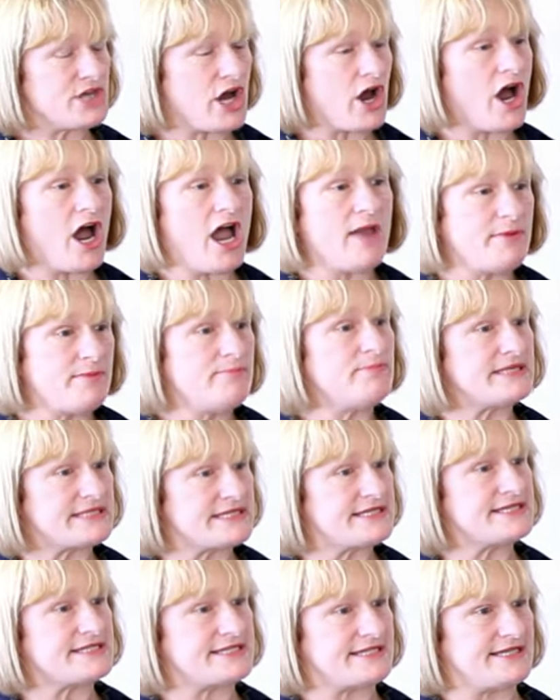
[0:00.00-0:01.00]
time in
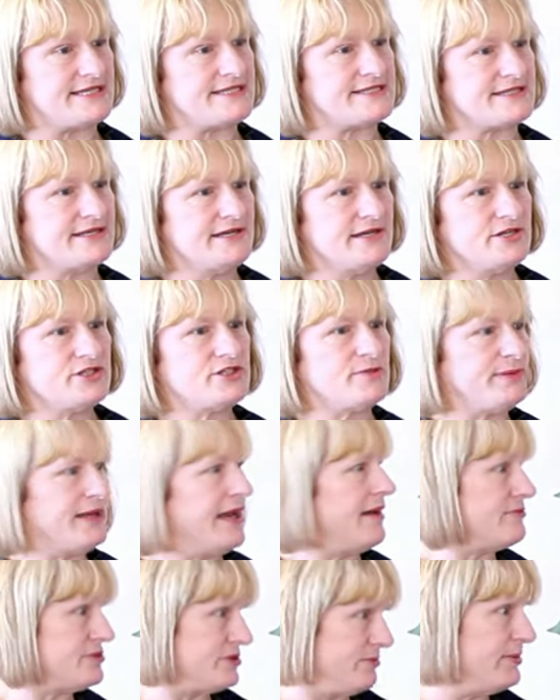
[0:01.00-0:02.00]
businesses to be
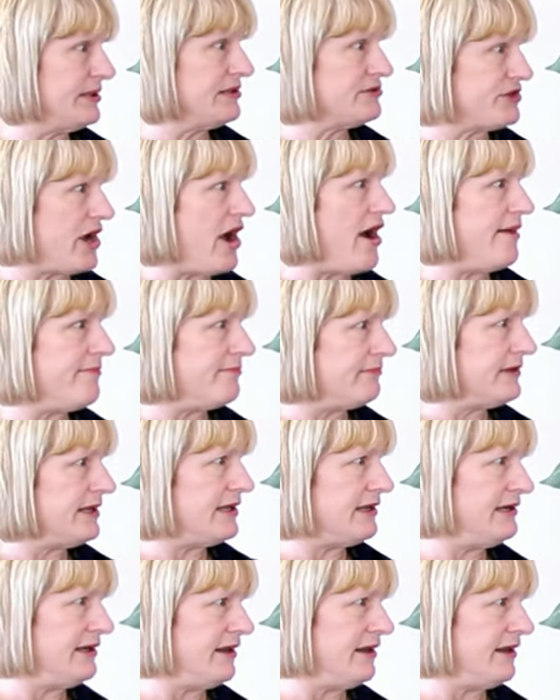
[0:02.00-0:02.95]
able to build time. Let's